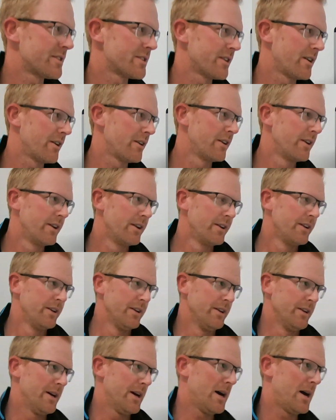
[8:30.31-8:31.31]
So
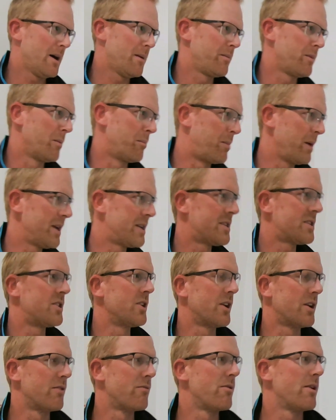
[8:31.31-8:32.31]
the best
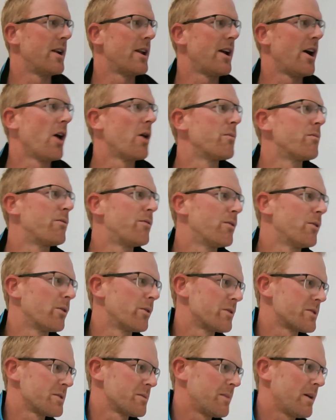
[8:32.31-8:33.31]
you can really hope
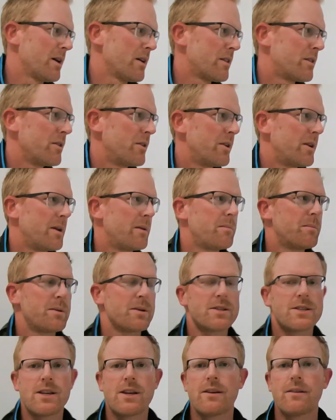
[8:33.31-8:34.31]
for is about
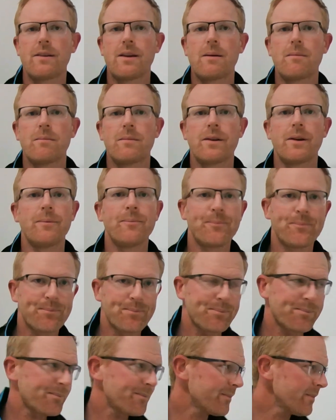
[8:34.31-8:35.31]
13% empty
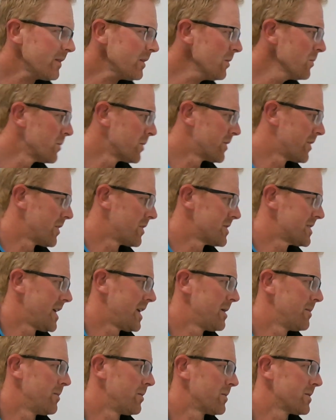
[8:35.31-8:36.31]
with those
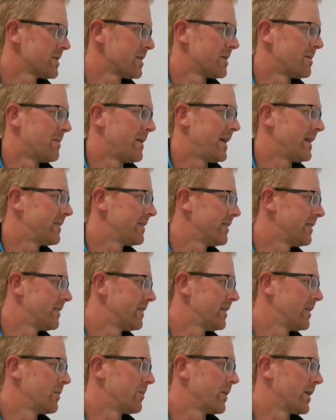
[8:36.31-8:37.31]
animals that are mated
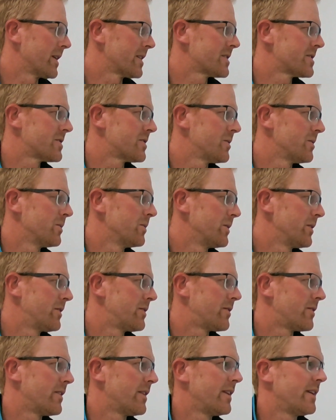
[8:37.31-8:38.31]
in weeks 2 and
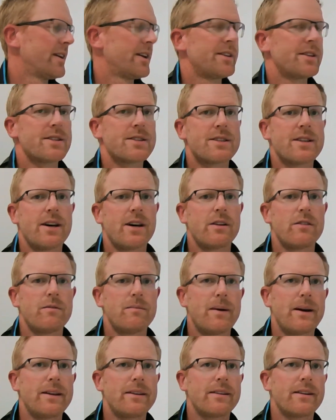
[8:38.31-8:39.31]
3 at the start of
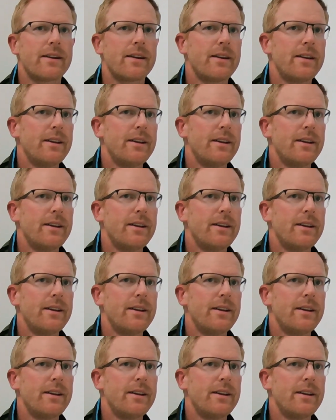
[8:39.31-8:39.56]
mating.